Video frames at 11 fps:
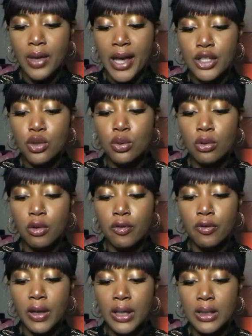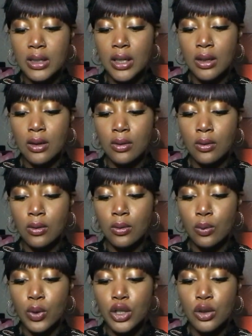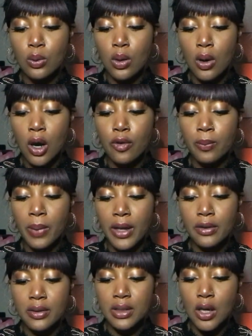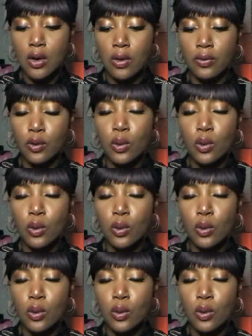as you were reflecting, when you were off by yourself,